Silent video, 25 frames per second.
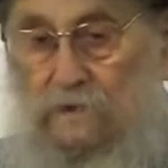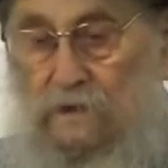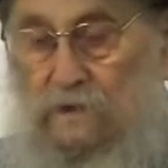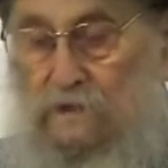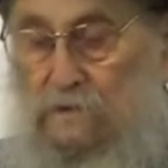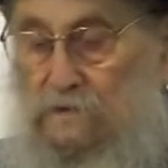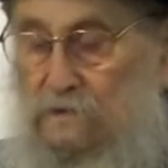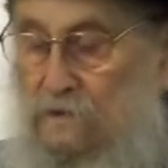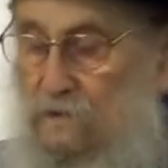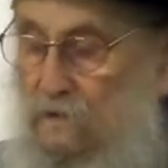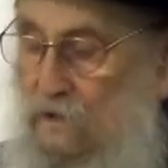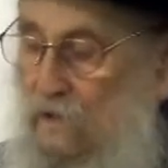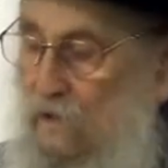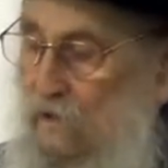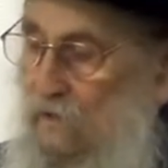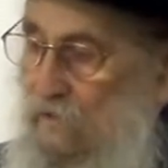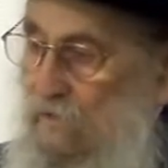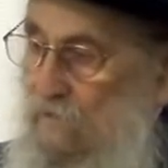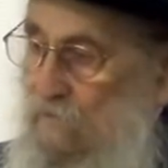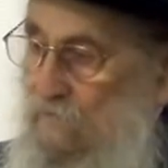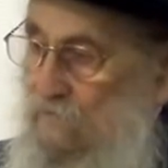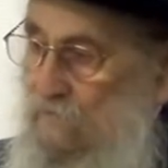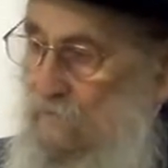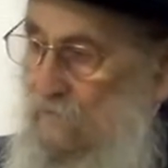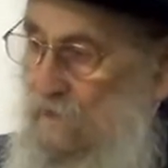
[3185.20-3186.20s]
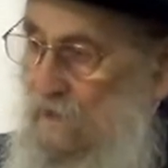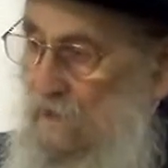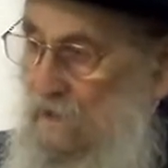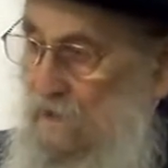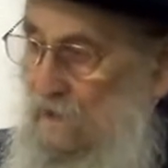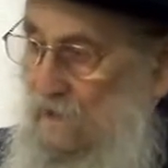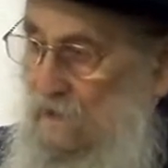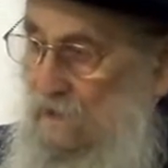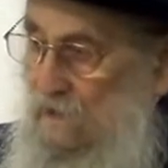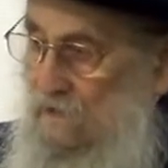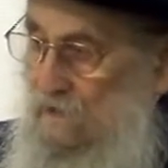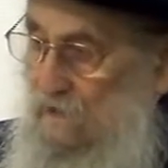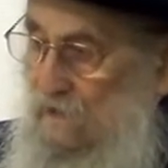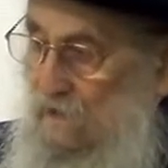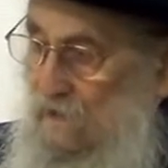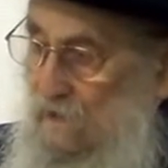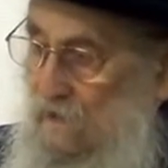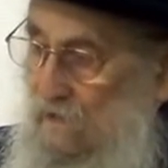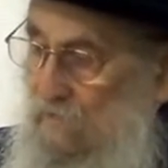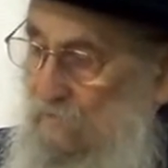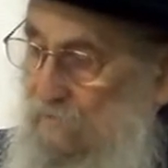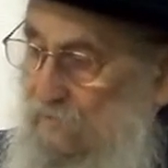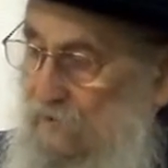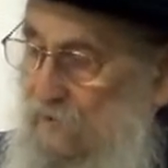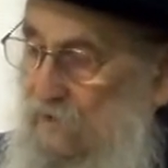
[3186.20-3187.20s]
years ago,
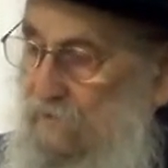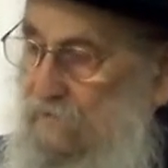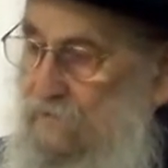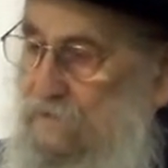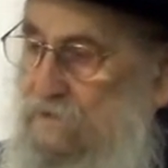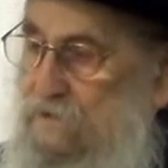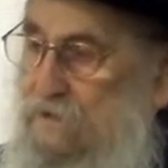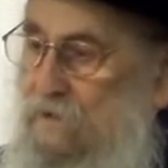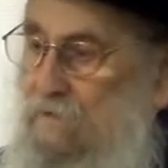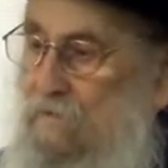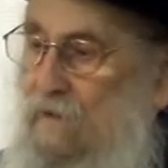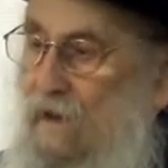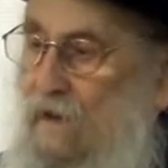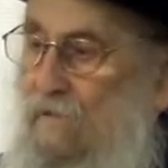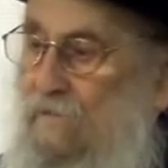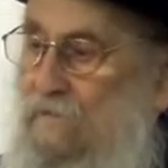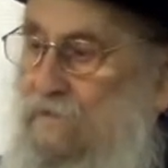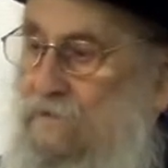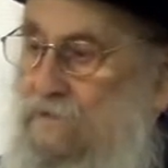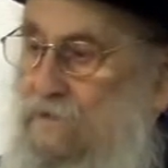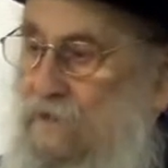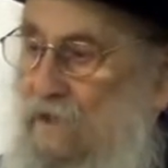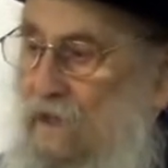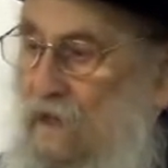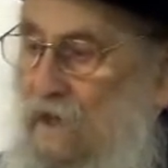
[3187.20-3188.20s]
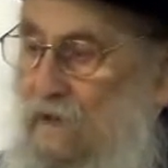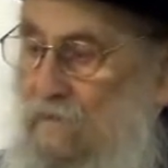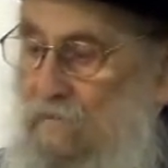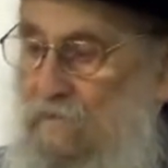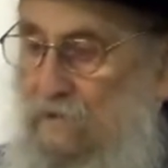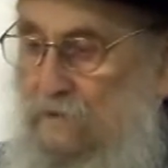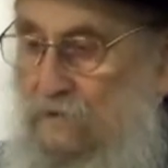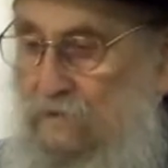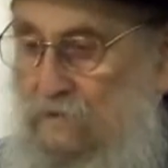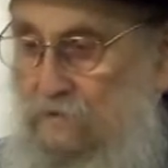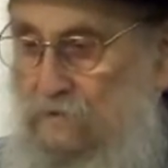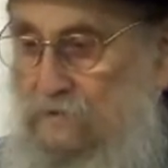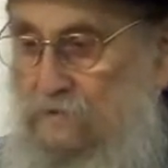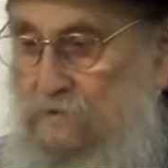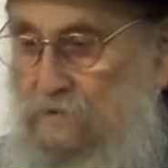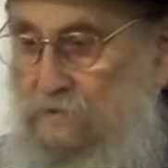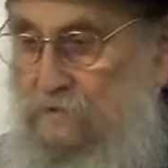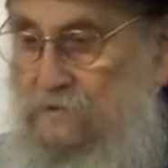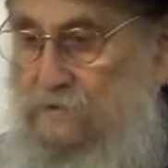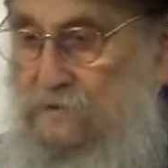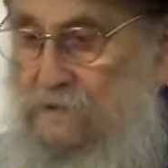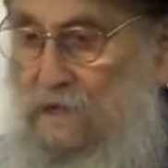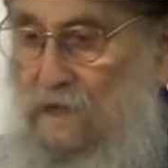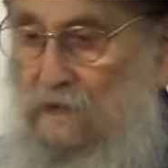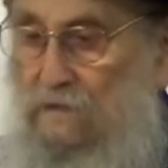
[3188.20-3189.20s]
the previous Lubavitcher Rebbe used to
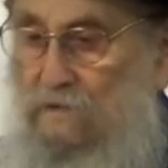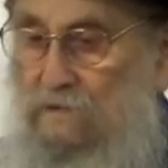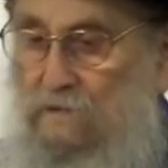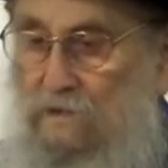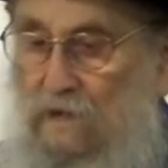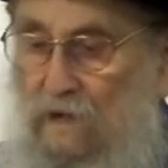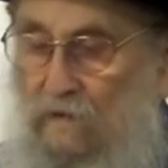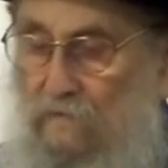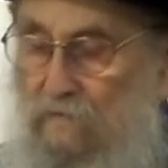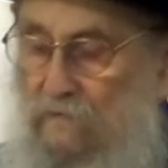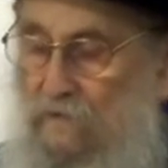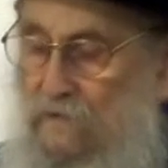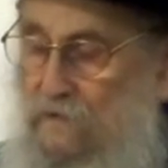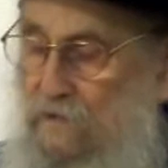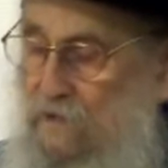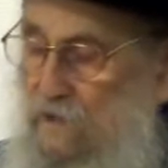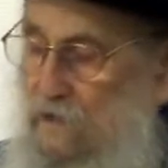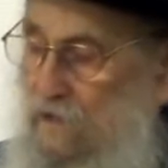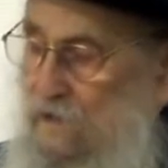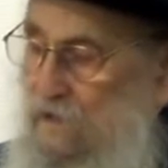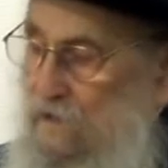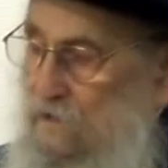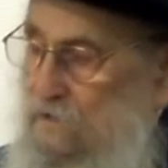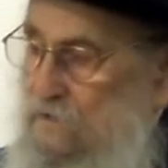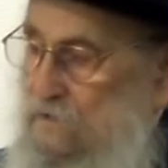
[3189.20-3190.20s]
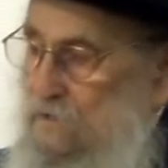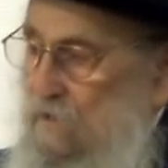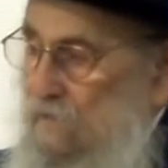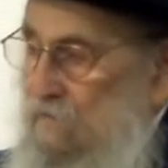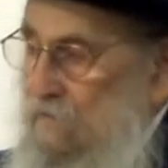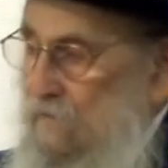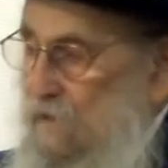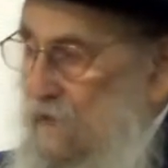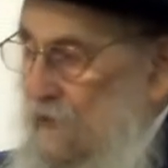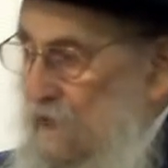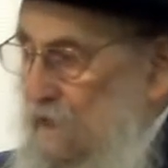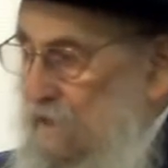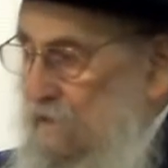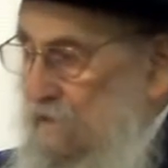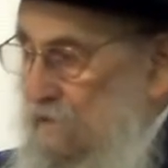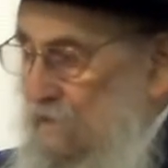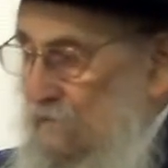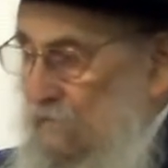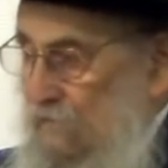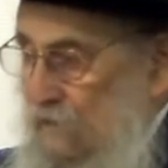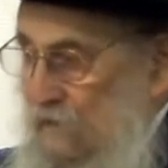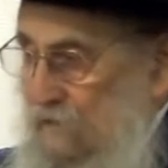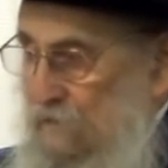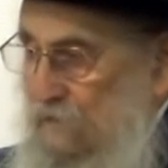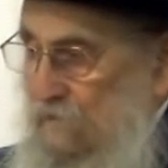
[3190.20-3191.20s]
send every year some kind
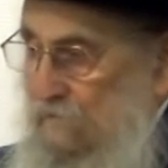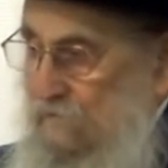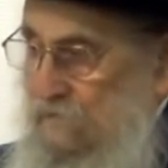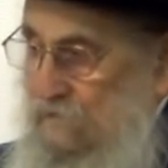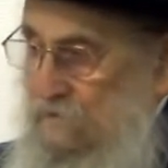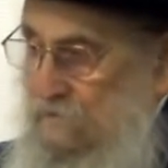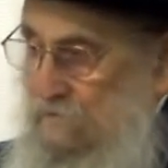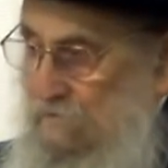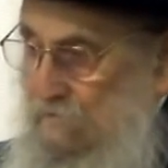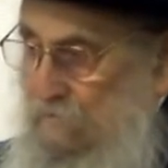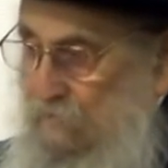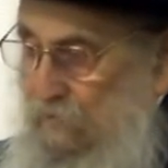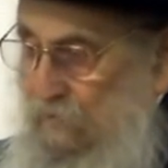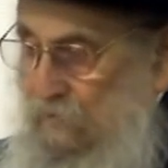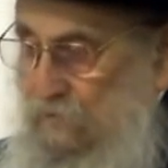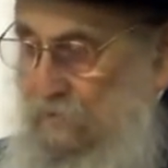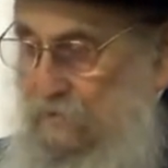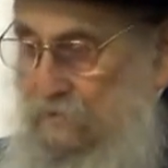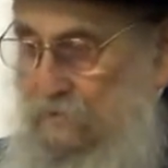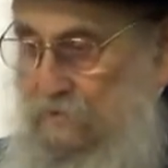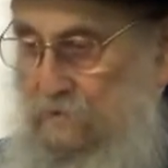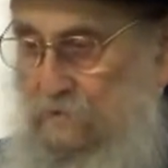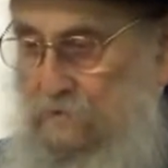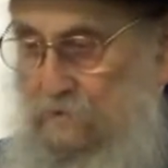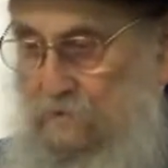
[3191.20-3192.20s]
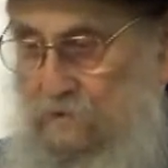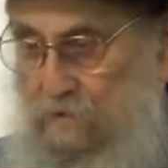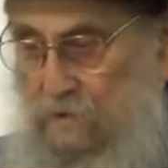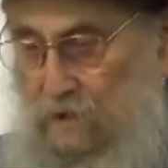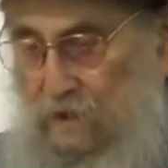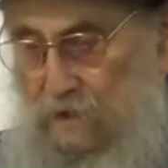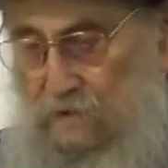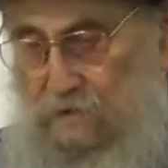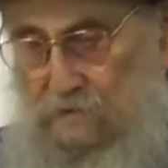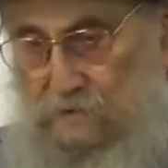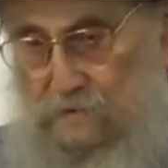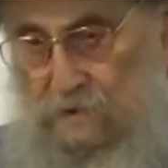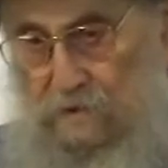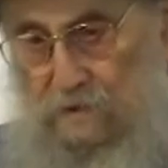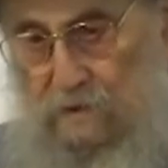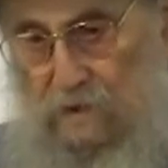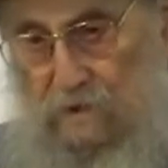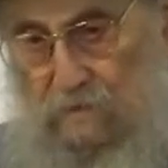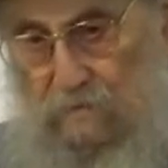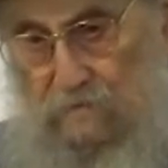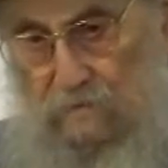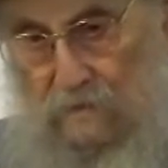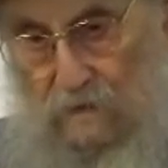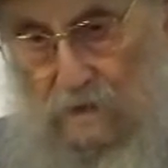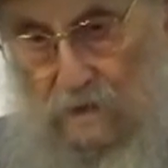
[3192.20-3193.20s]
of one of his important
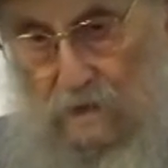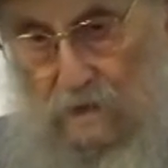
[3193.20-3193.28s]
Hasidim